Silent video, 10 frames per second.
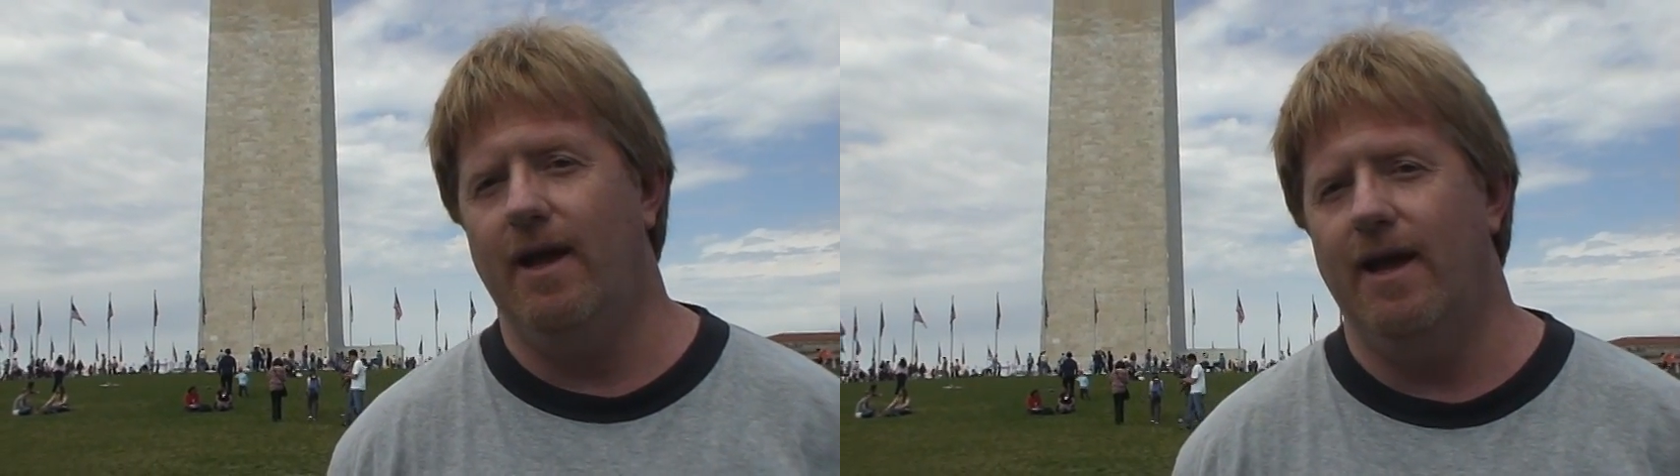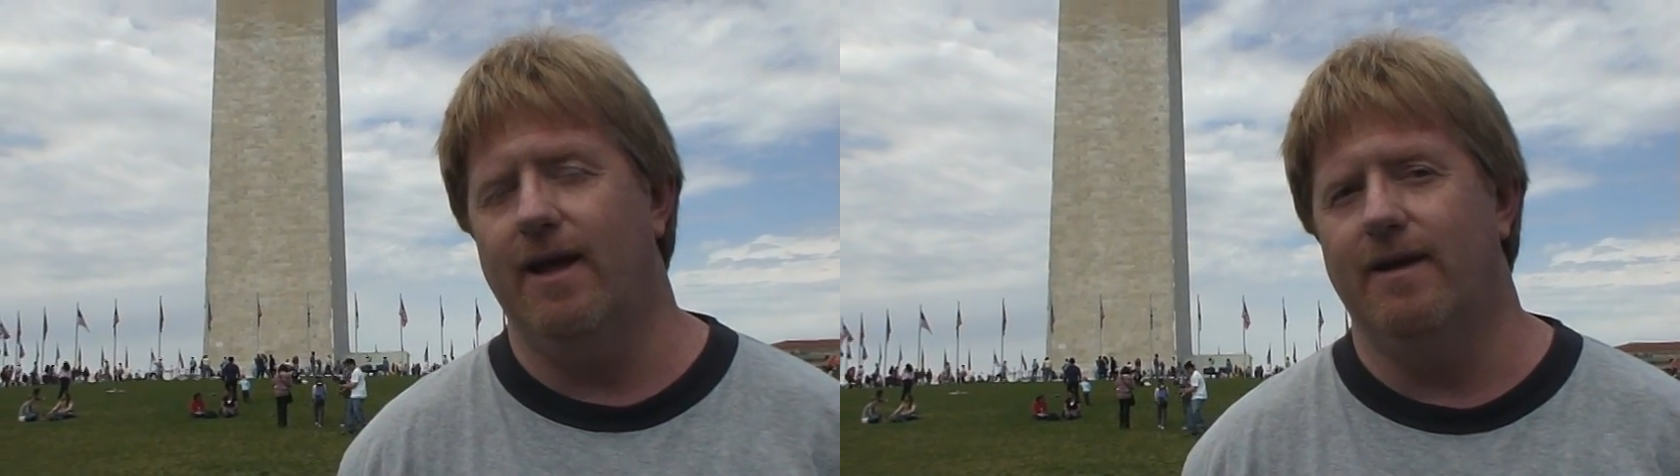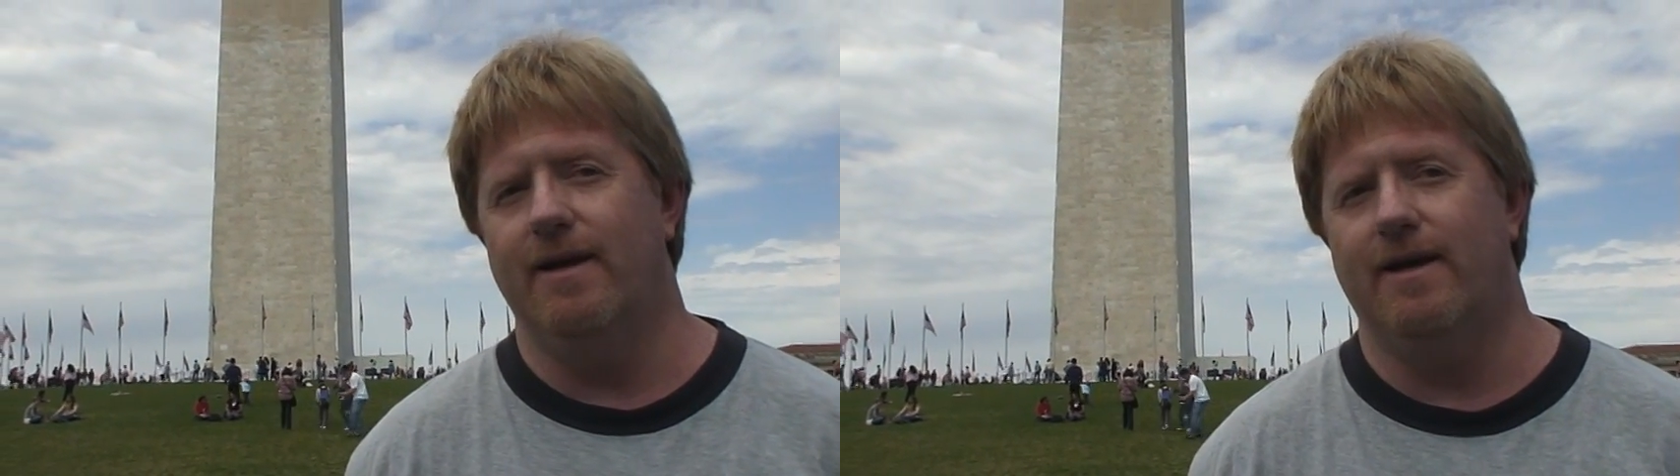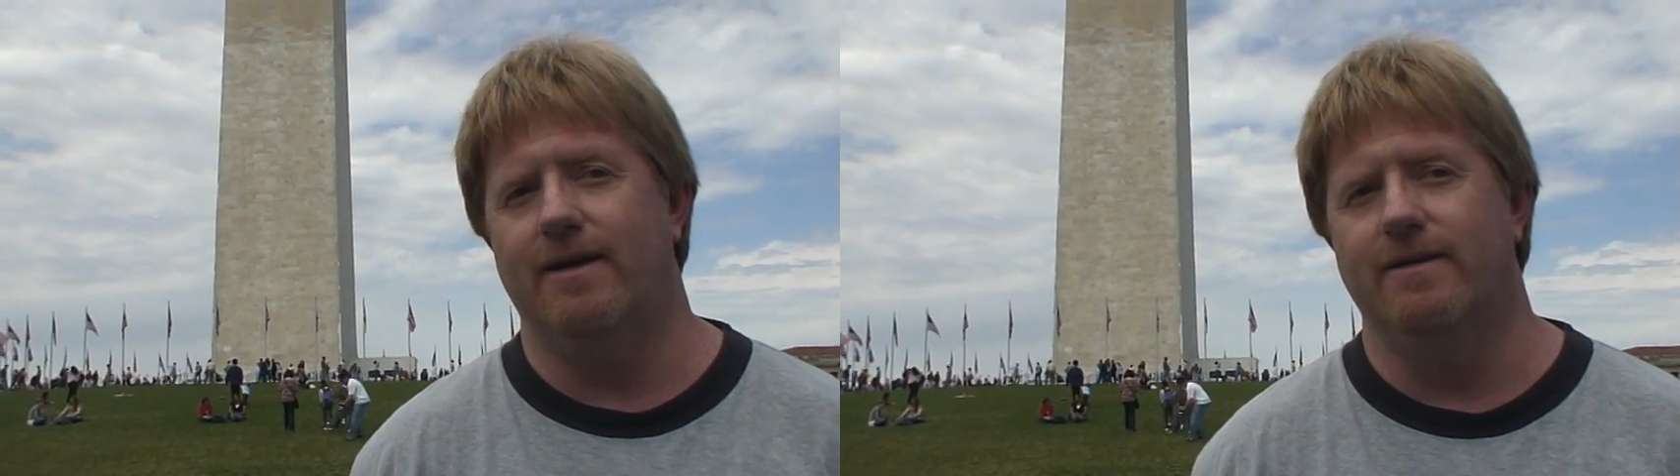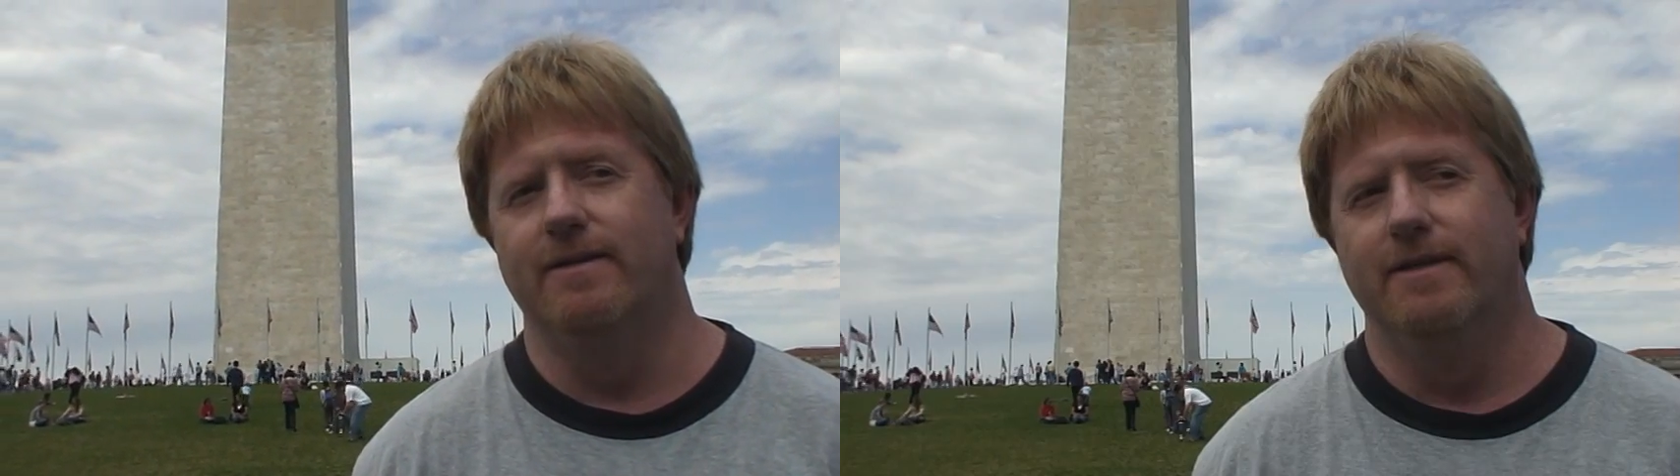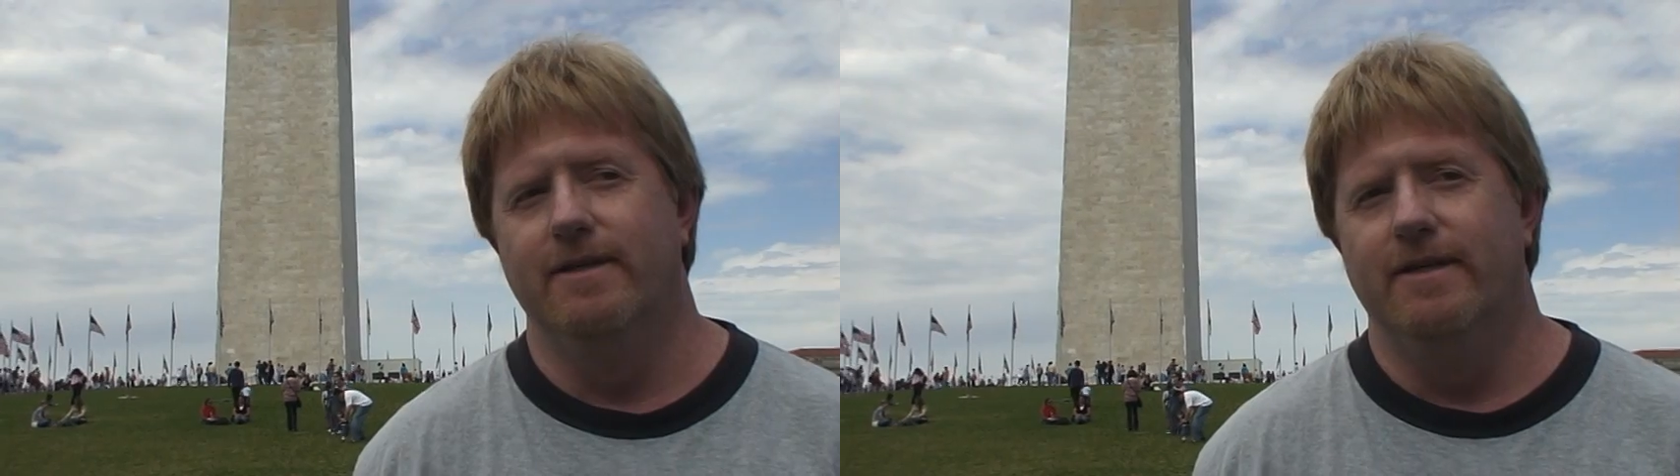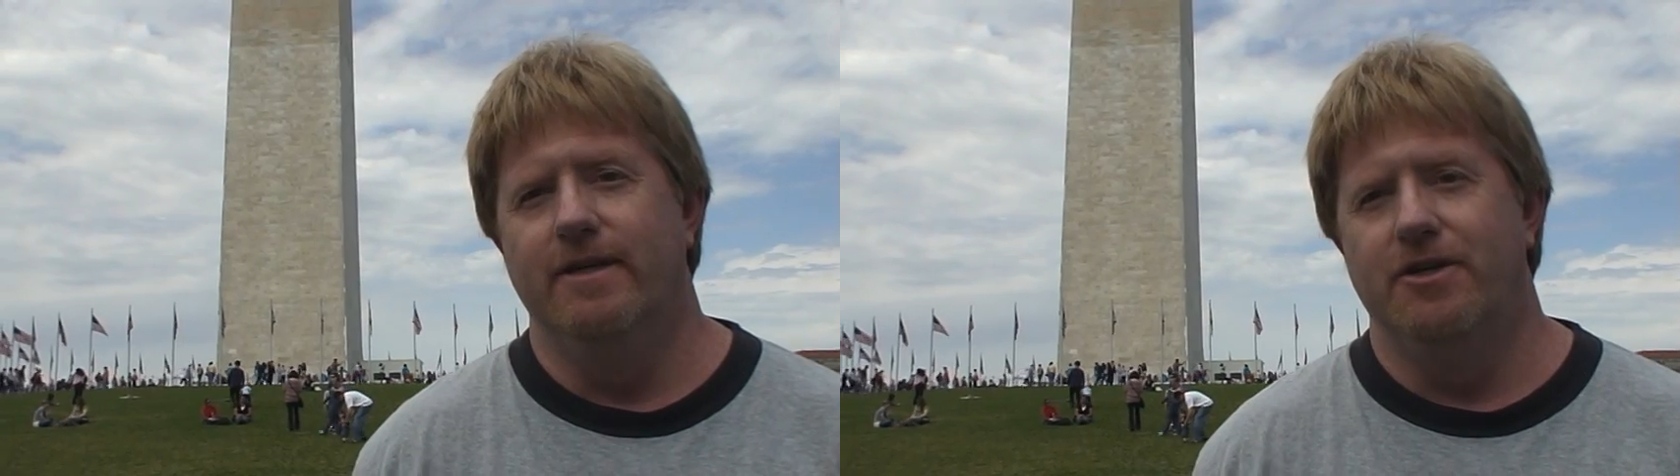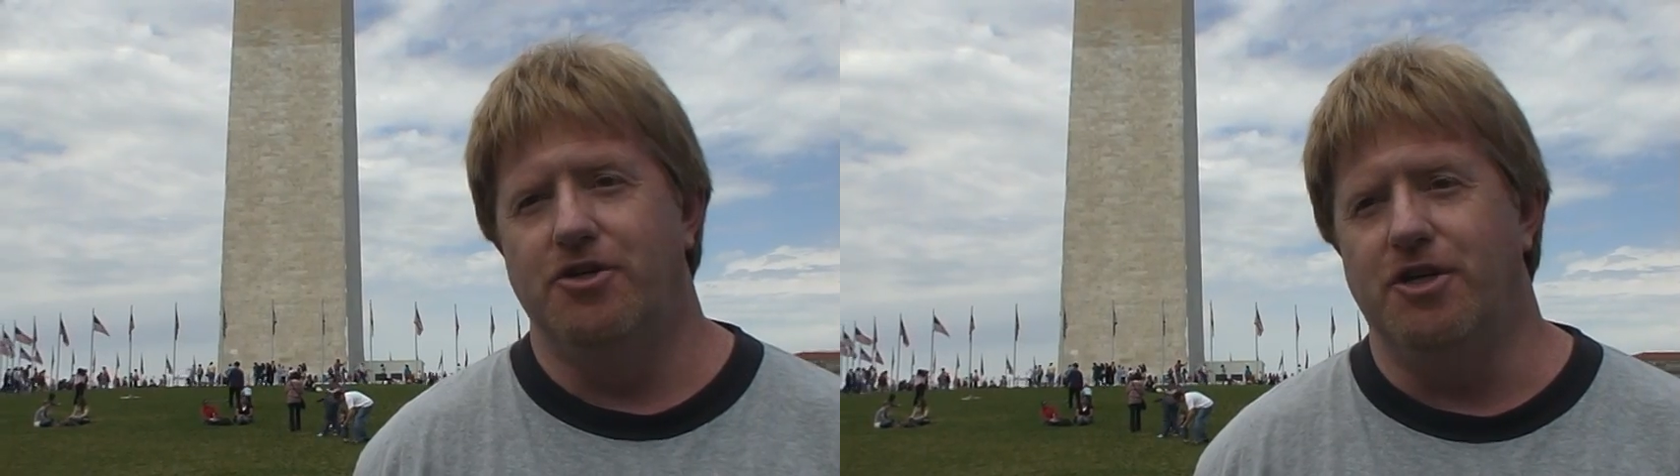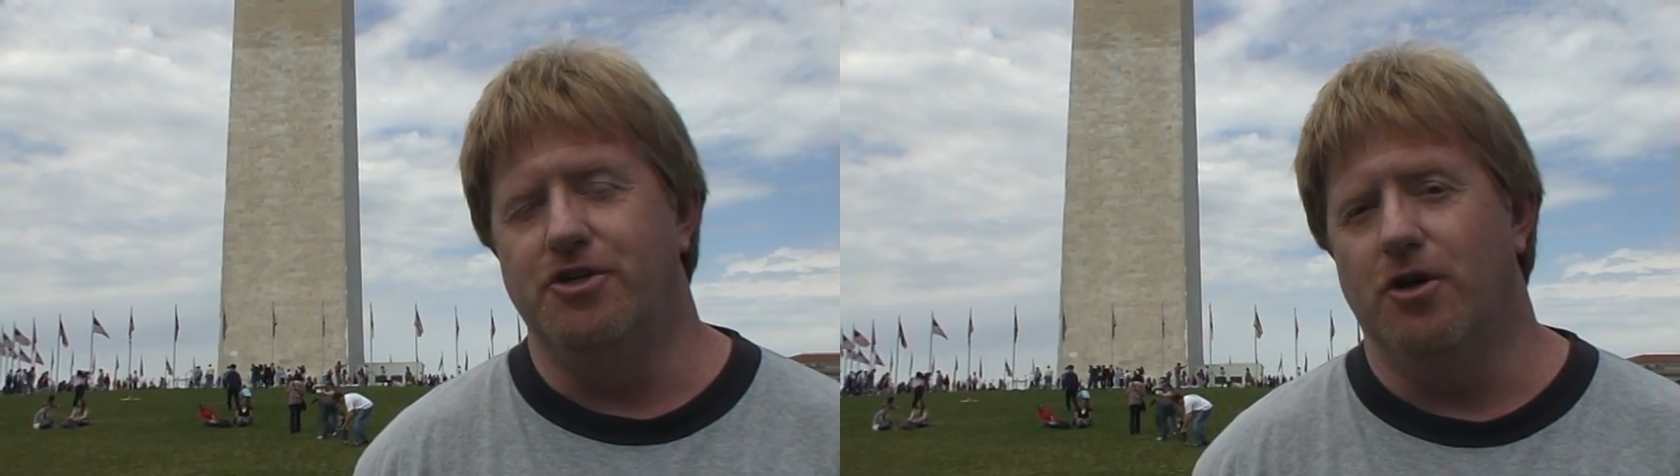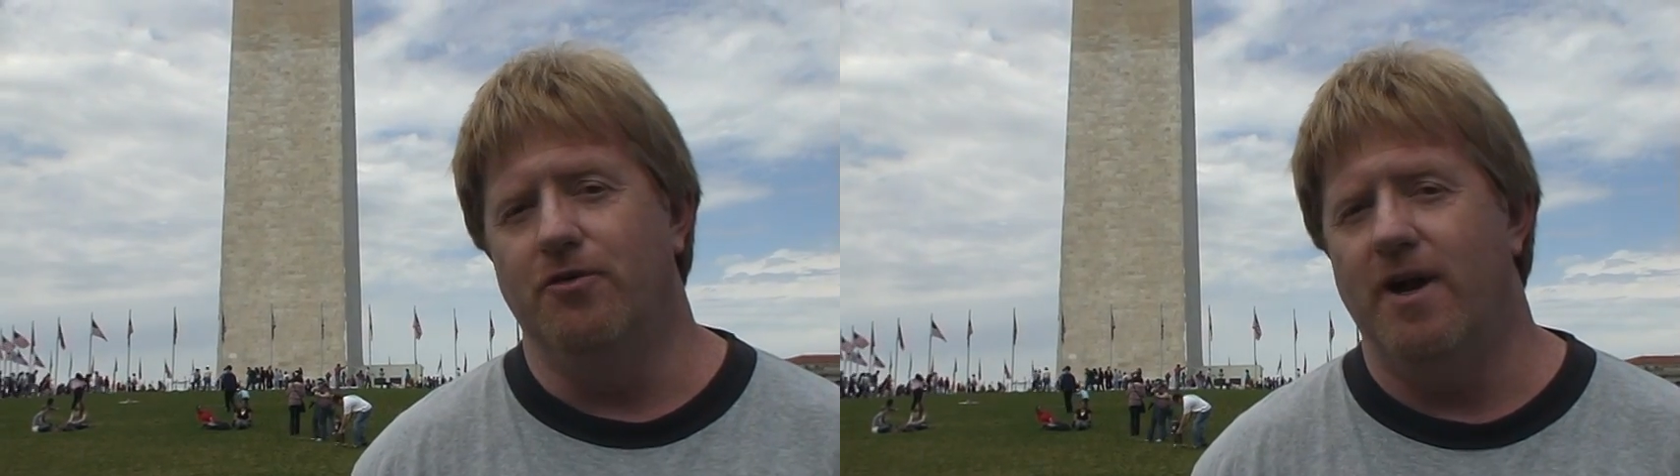And
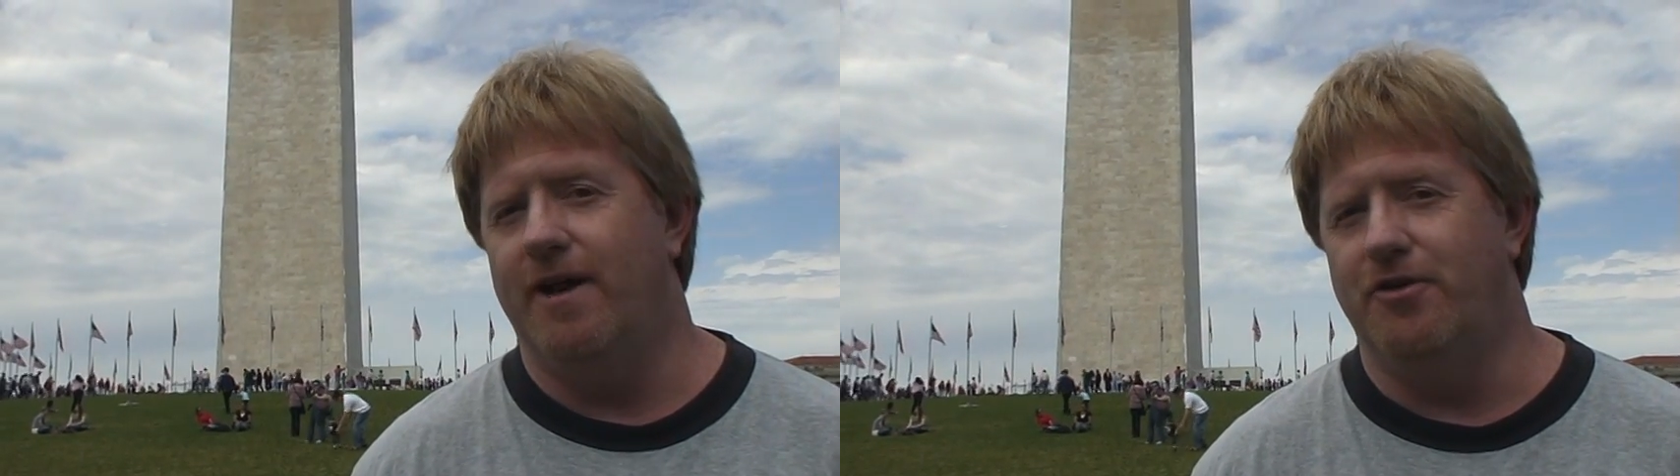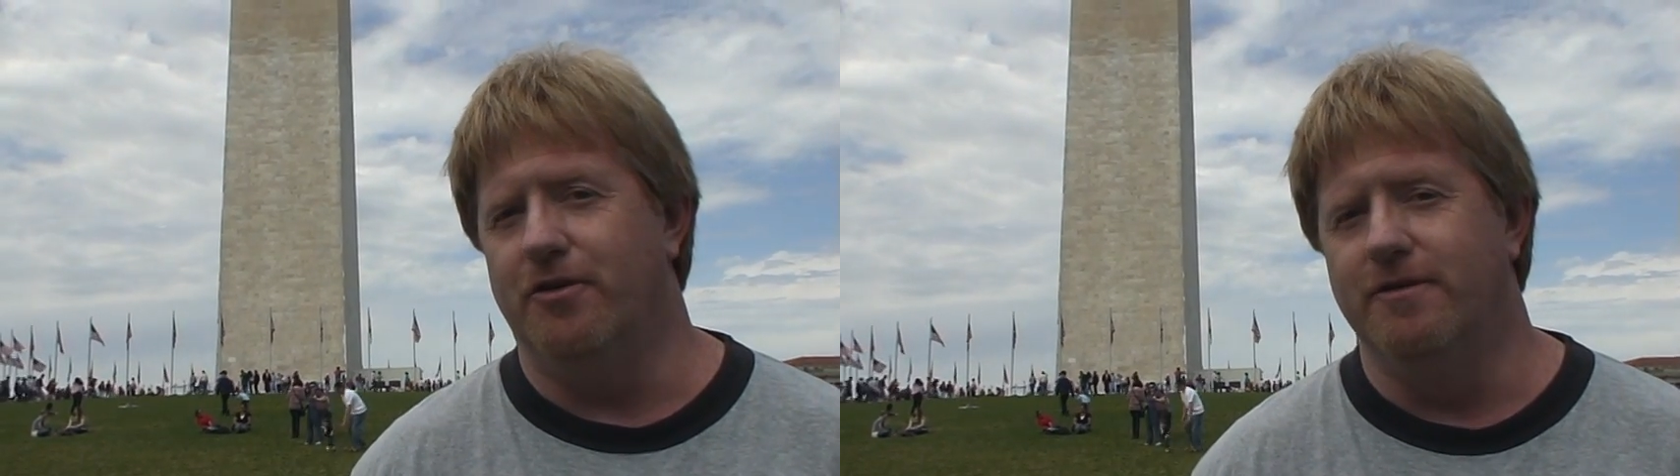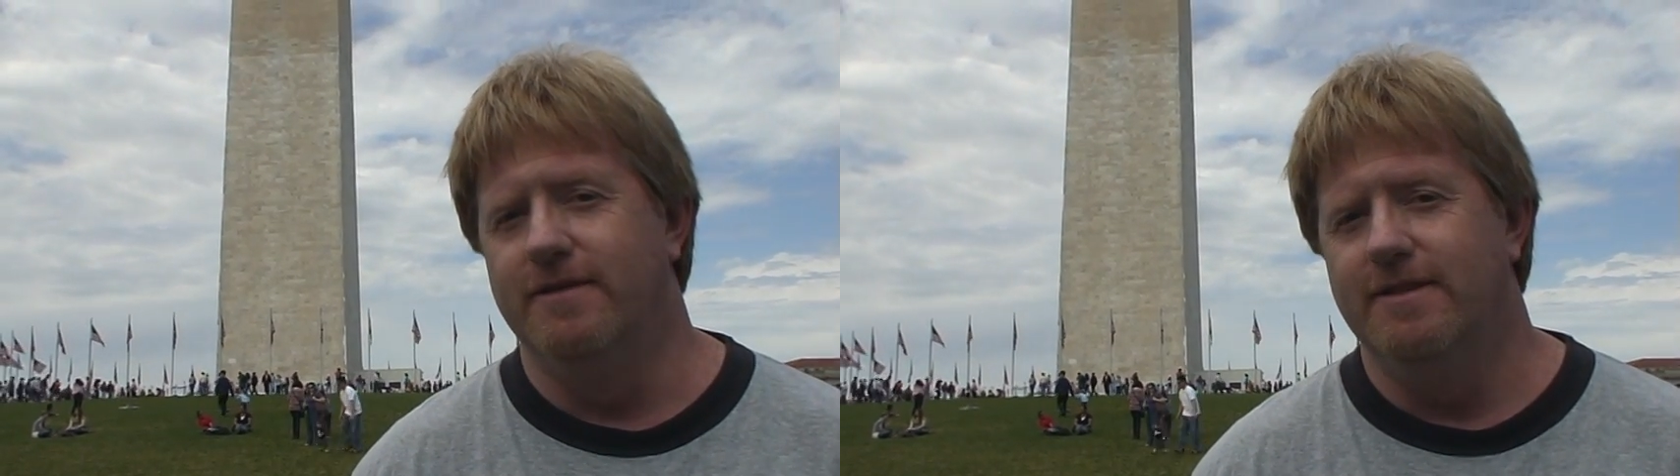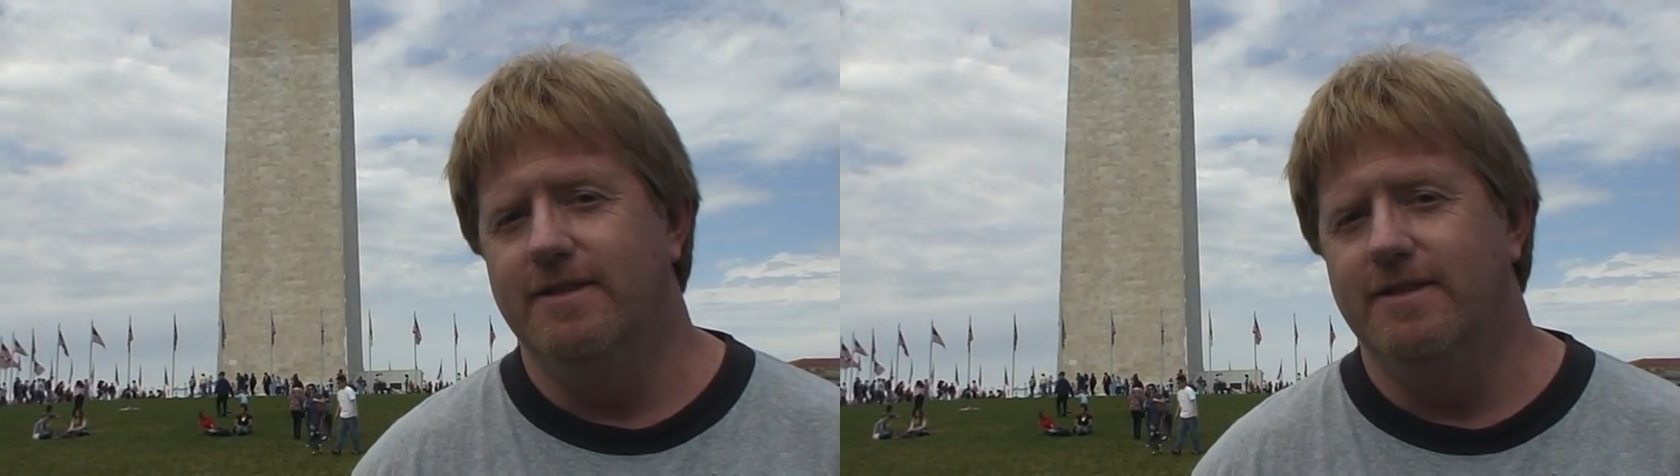she chose not to.